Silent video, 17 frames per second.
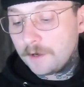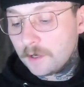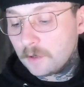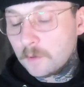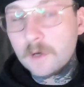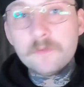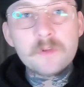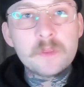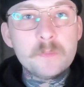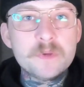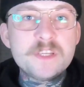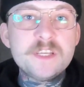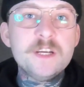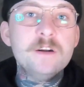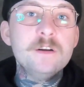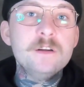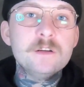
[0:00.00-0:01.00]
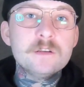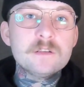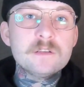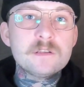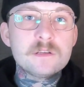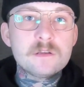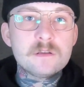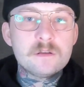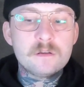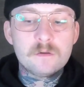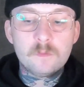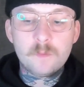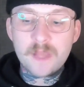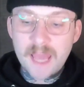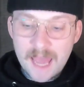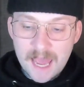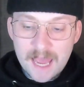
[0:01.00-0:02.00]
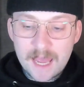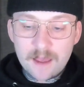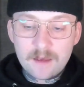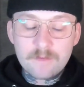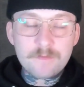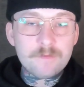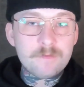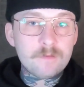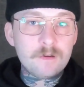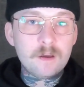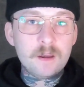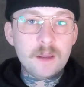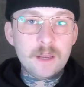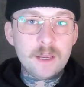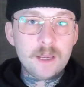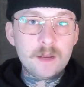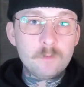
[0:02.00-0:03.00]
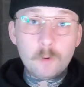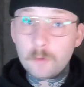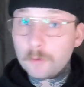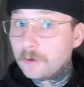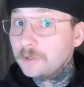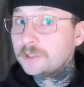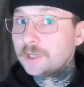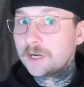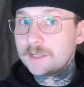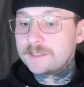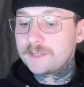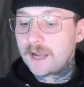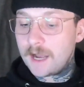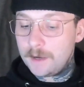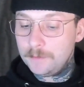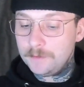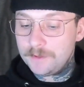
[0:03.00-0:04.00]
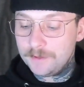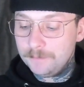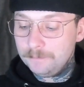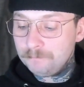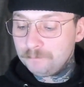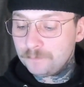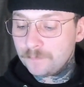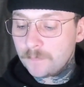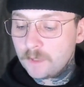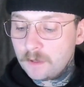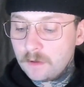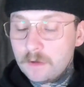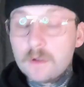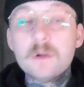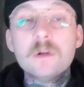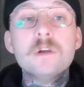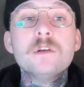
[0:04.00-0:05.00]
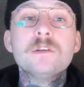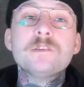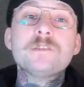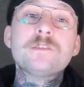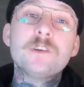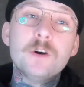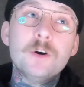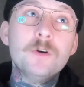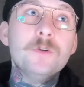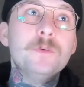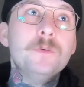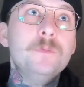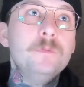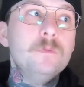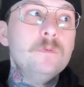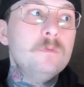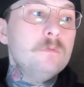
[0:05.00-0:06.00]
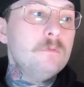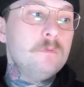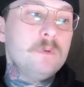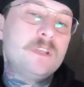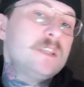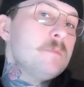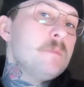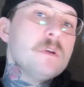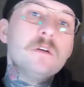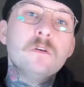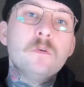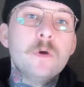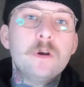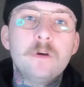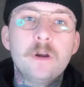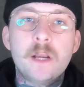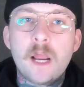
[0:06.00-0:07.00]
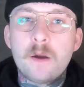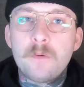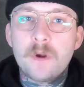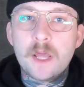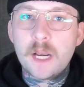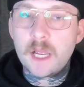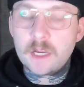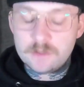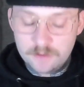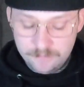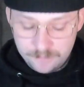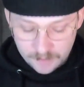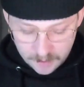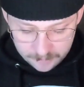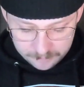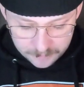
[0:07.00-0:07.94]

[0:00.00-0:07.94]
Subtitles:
going to go over the materials we have and what we're going to try to tie with them. So, it's the middle of winter right now. We're not actually fly